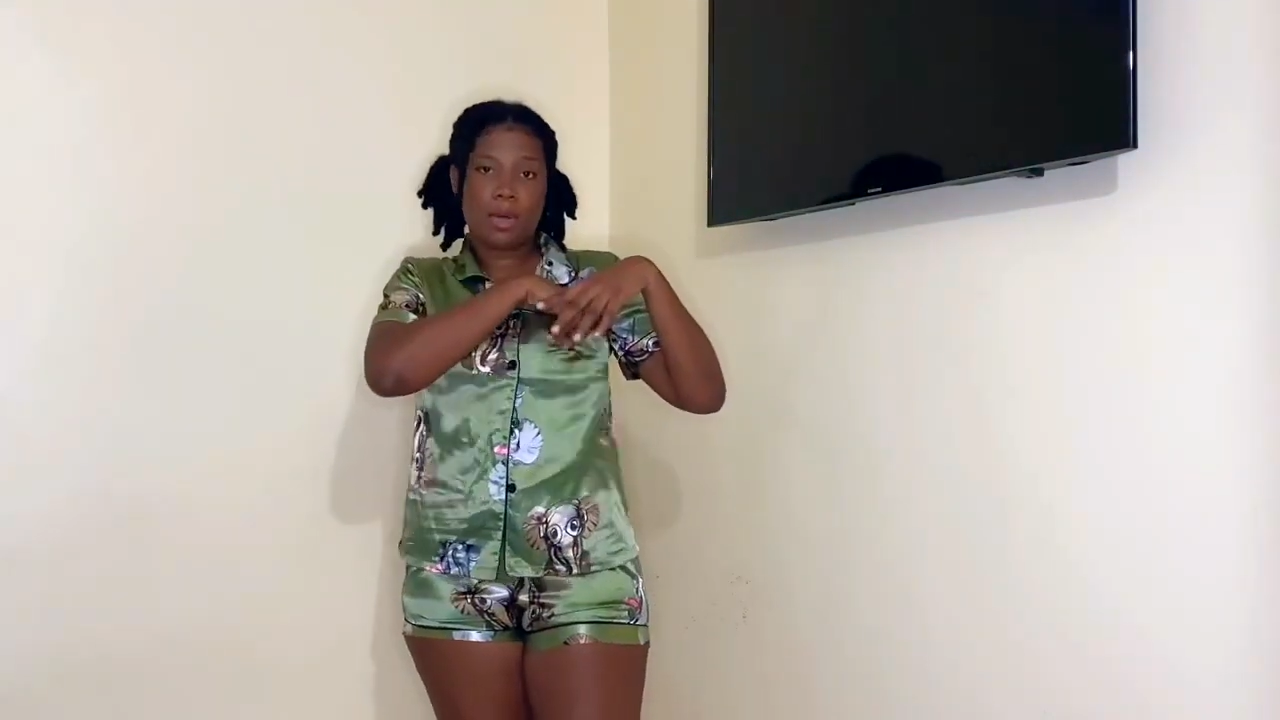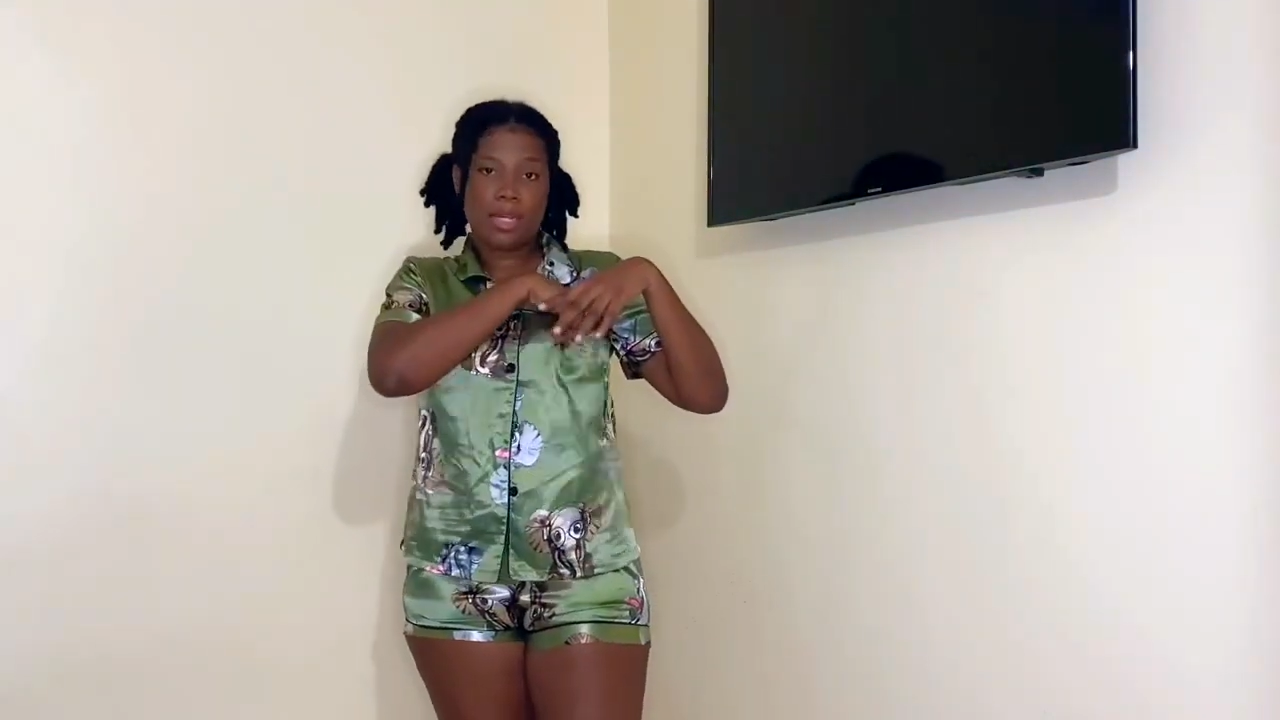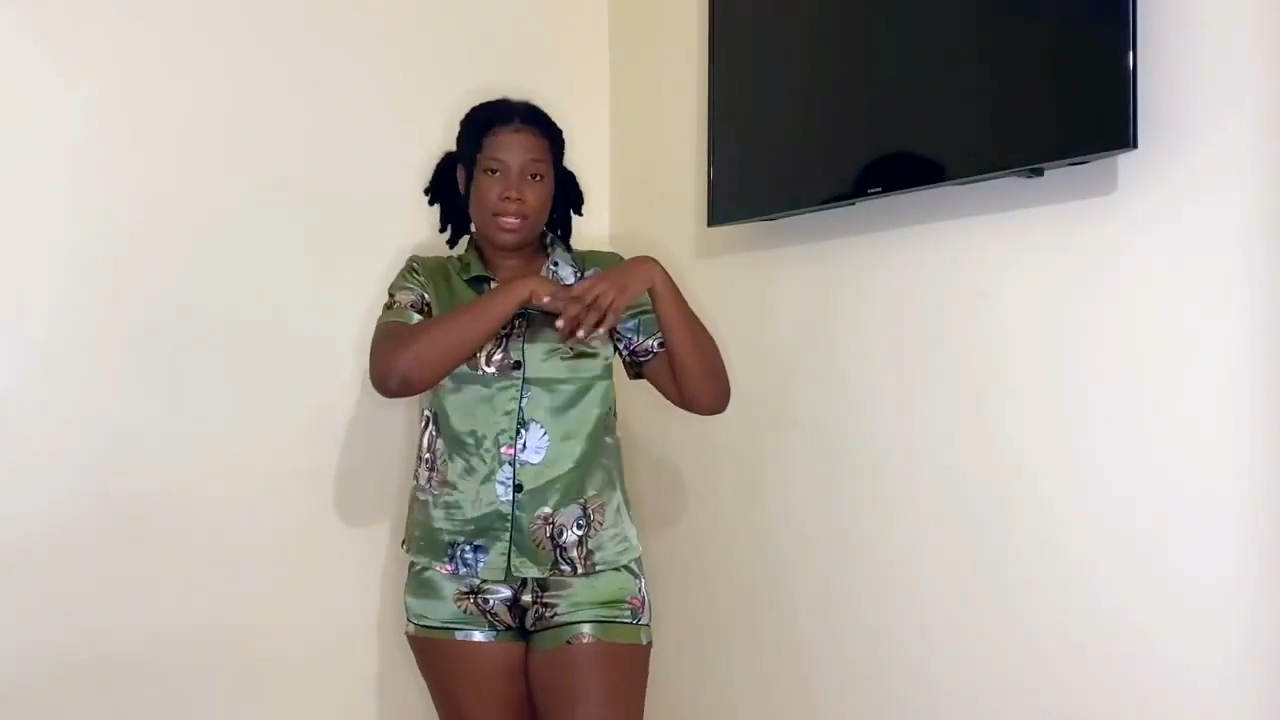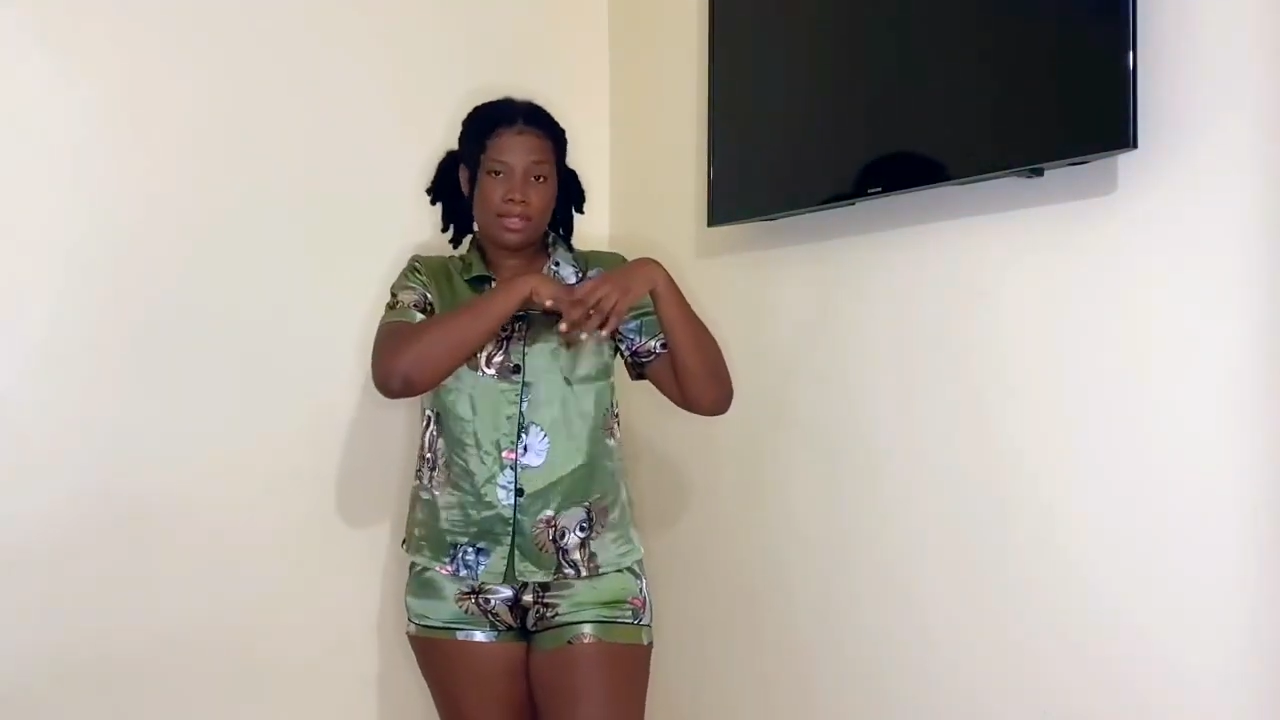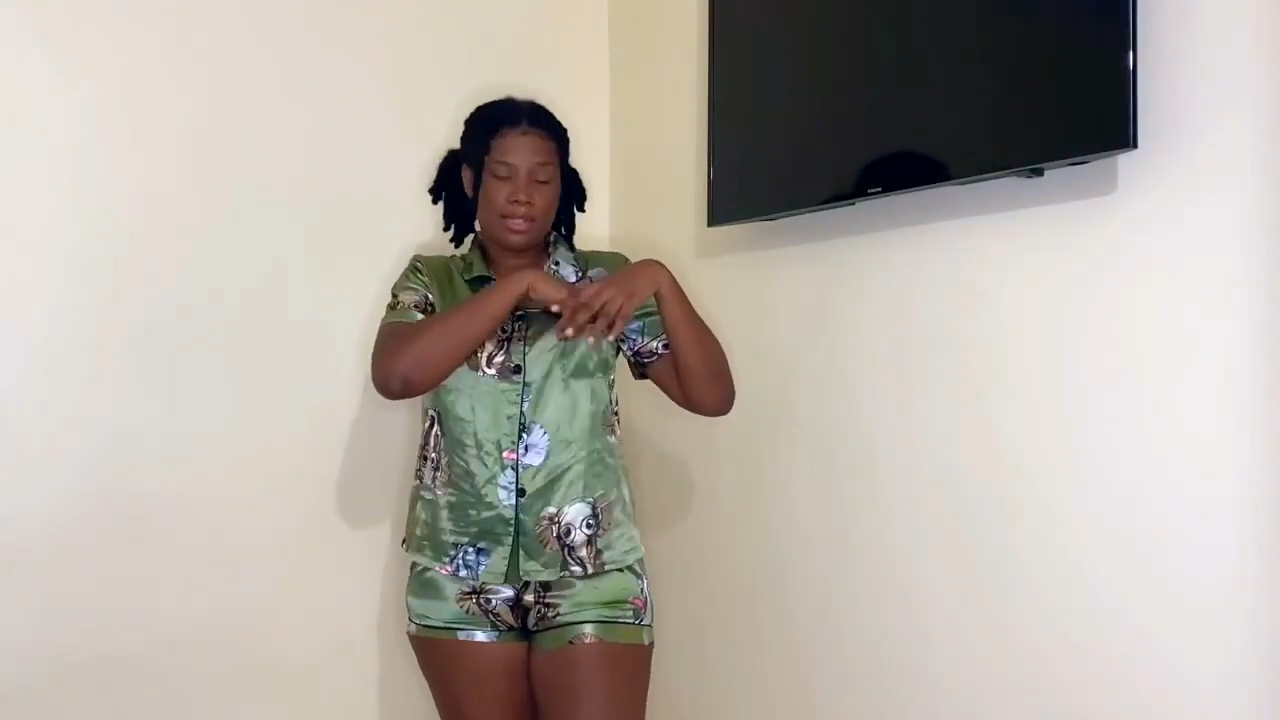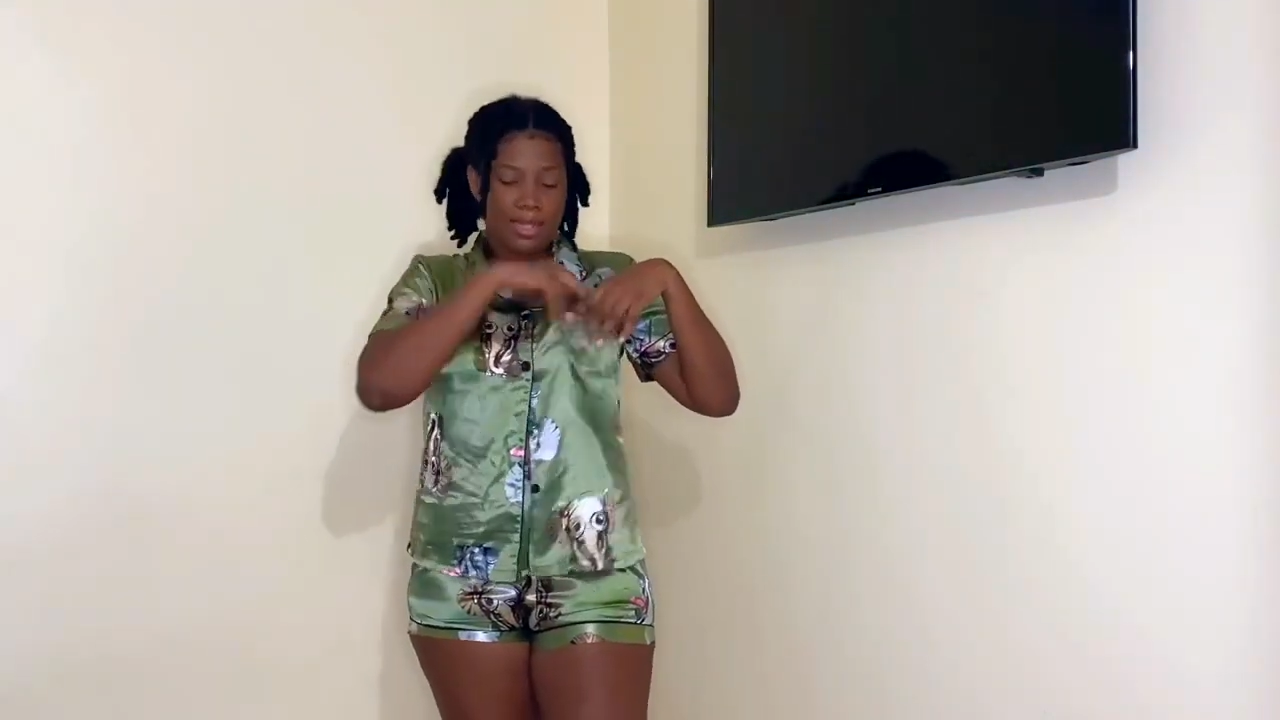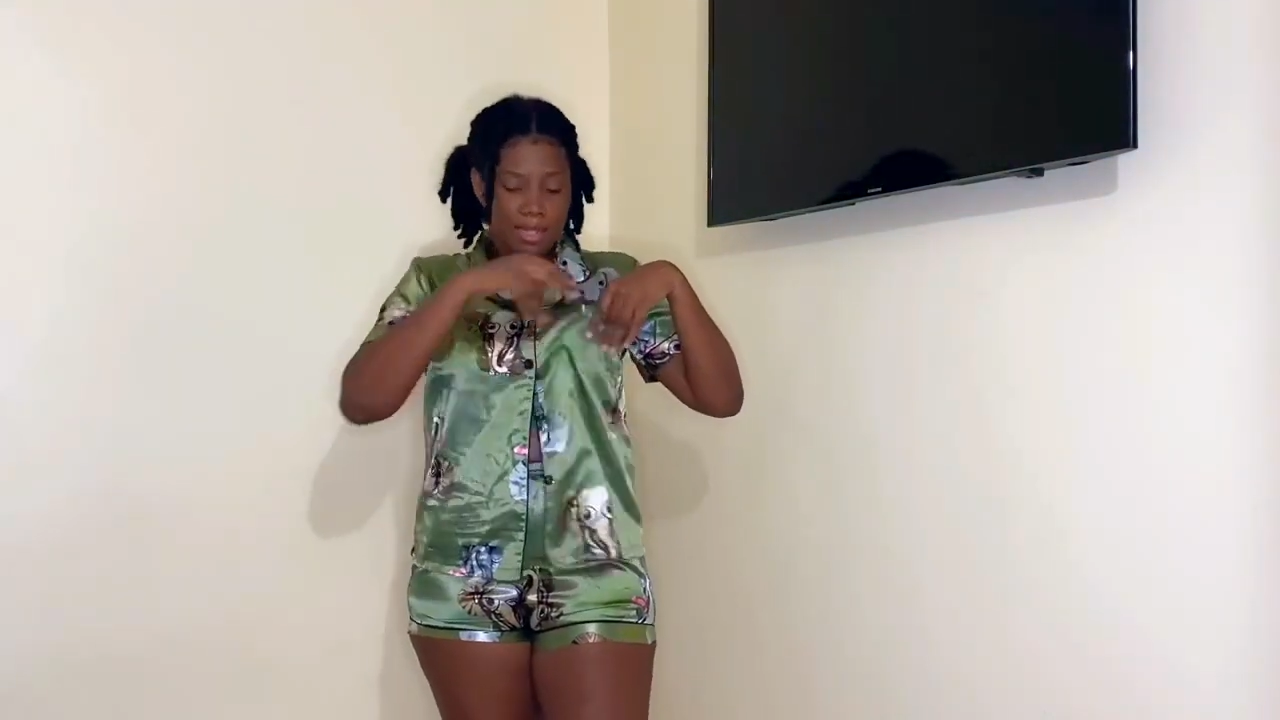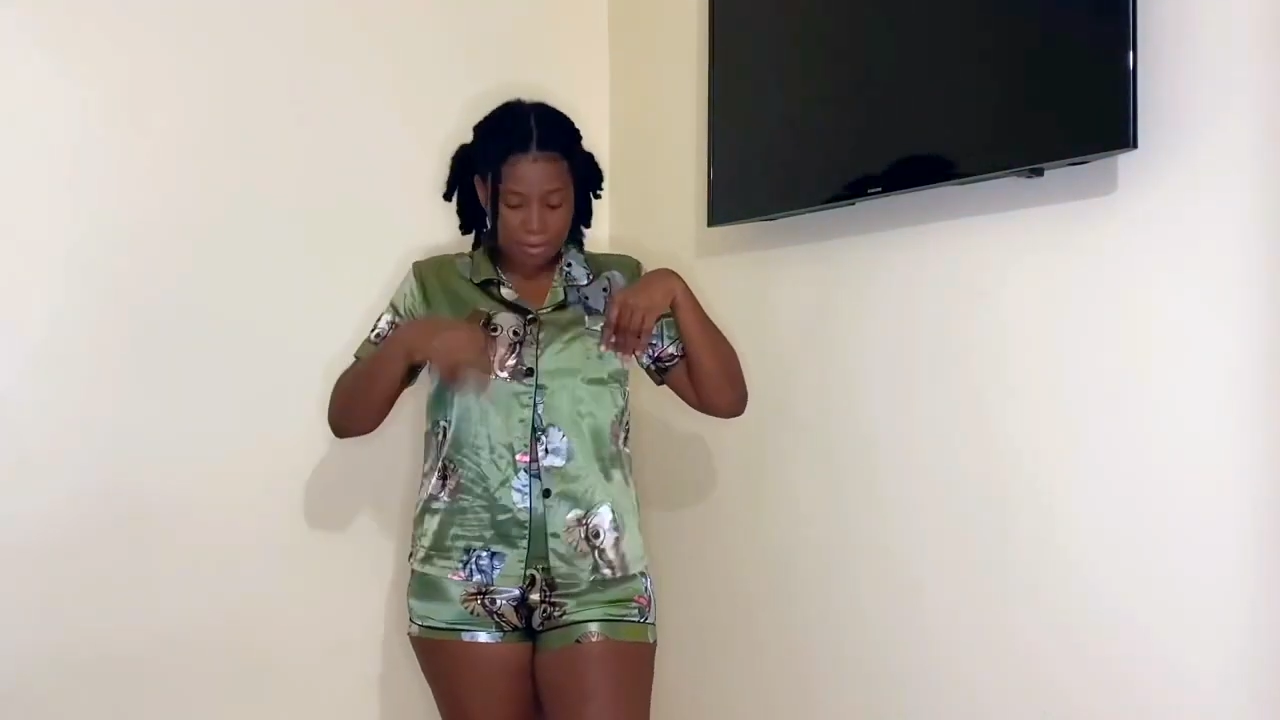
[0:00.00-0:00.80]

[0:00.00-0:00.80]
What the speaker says: pocket I can